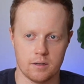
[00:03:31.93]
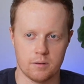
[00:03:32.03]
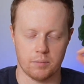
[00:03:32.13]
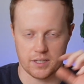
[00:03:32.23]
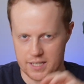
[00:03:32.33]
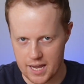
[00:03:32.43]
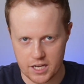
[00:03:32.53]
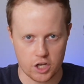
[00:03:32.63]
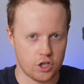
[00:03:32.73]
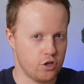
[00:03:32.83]
but take a
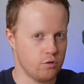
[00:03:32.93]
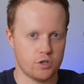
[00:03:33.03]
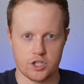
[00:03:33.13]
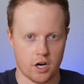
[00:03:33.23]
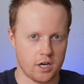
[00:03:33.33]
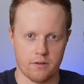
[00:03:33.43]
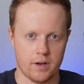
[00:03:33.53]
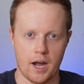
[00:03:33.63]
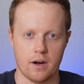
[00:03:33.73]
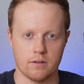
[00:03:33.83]
huge chunk of it
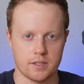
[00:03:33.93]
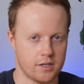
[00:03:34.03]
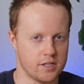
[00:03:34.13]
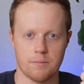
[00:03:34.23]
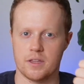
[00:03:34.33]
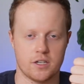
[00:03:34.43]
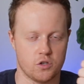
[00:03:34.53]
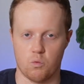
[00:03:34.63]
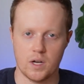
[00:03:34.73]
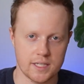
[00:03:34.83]
out. There's something that just
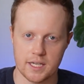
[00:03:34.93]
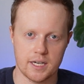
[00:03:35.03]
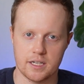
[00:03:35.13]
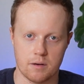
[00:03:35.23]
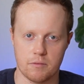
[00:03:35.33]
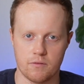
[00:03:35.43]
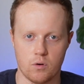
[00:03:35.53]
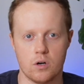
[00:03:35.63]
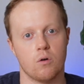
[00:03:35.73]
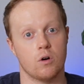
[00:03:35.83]
wasn't getting done
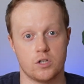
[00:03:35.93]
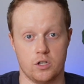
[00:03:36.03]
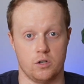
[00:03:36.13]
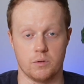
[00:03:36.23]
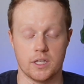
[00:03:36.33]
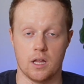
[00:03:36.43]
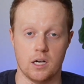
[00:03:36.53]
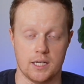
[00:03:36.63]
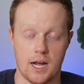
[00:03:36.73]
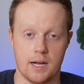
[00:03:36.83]
before or took a really long
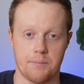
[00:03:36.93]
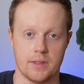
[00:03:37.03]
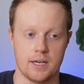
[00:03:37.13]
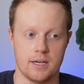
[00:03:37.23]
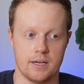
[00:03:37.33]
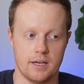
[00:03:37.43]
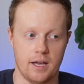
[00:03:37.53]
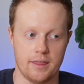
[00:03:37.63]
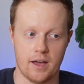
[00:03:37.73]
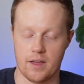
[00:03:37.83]
time,
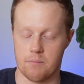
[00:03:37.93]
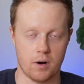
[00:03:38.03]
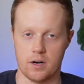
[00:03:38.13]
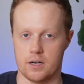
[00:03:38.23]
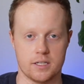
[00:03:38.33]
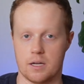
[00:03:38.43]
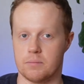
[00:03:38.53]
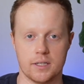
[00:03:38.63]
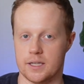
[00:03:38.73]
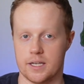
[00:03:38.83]
and now that part is
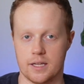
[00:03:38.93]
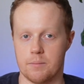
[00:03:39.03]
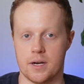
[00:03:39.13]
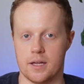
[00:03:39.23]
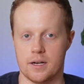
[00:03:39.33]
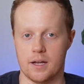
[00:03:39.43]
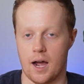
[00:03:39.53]
completely eliminated.